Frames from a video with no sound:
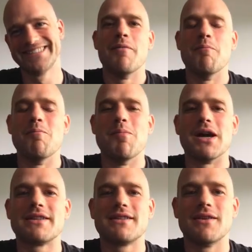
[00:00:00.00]

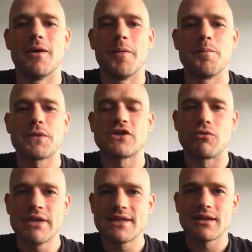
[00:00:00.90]
But so
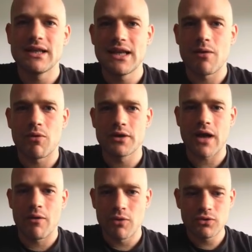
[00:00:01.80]
recently I
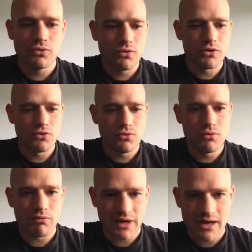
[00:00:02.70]
want to do a
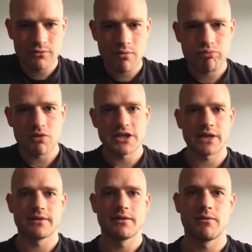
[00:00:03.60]
new React web
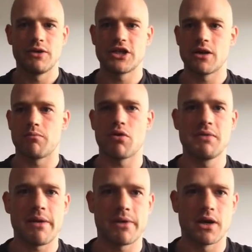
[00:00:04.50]
project, which
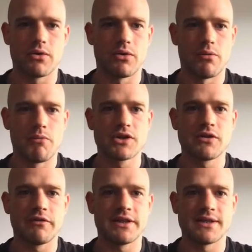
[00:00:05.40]
probably most of it